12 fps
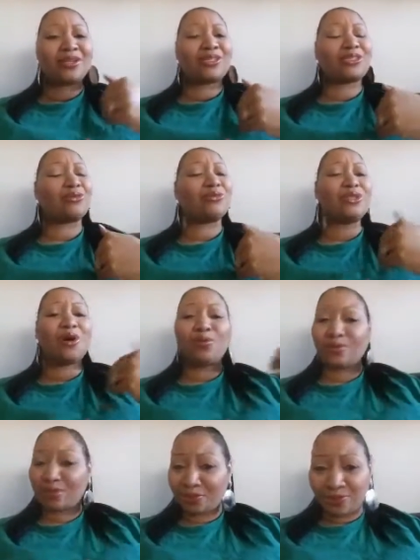So
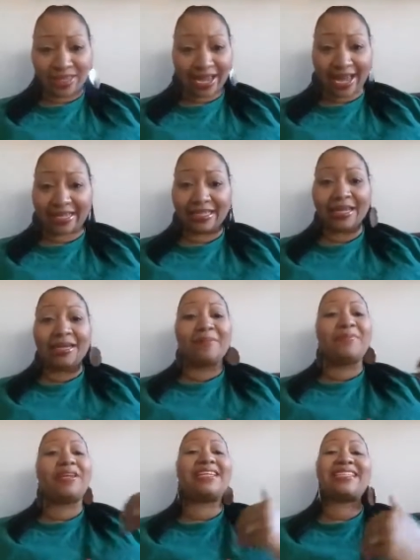don't do that
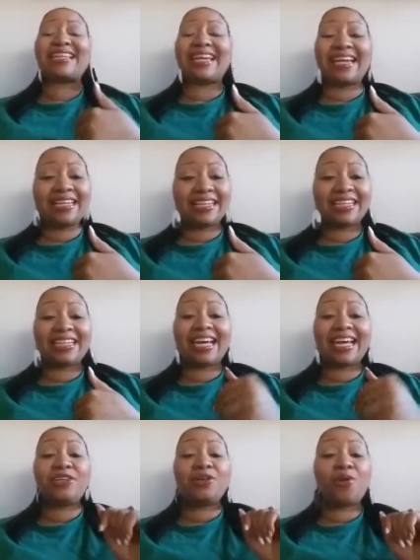because at the end of the
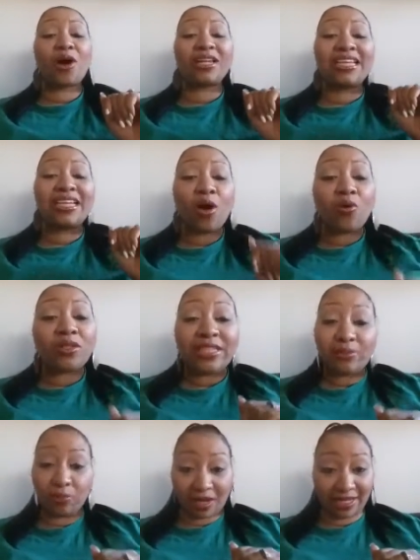day, you are the
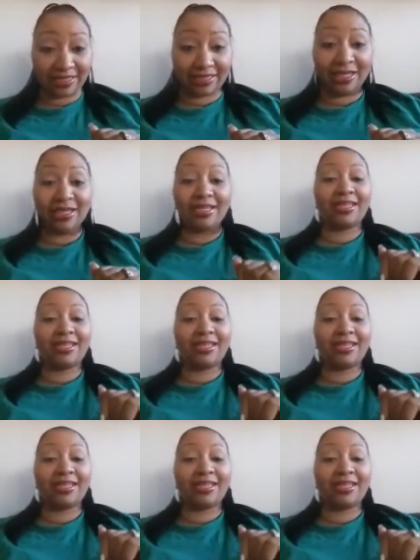only one.